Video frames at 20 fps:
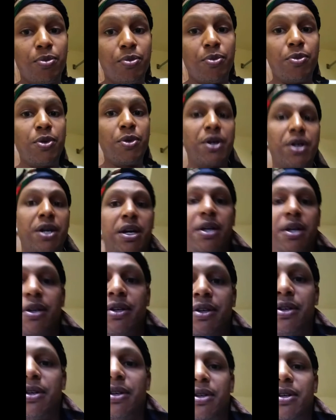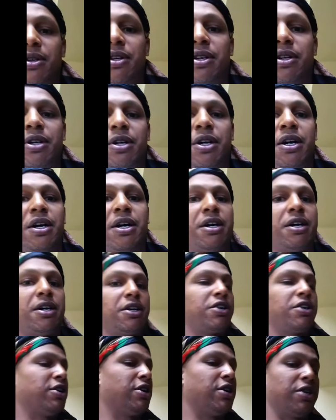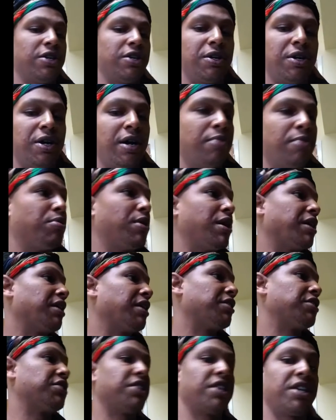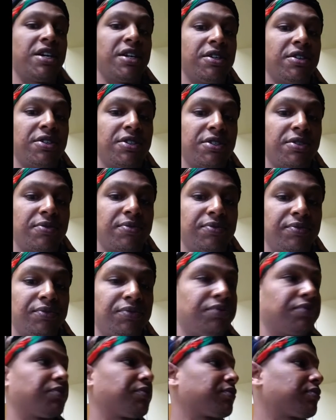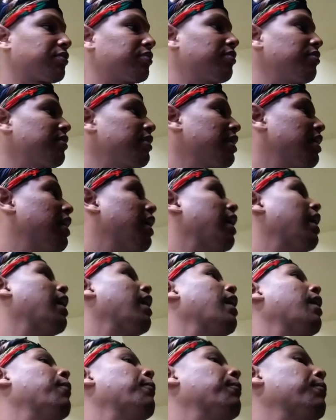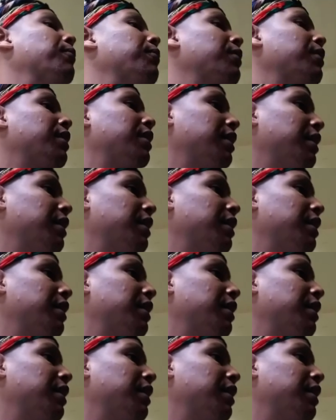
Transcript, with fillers: plus one four zero oh one. Uh, called uh, Breaking Chains. Um,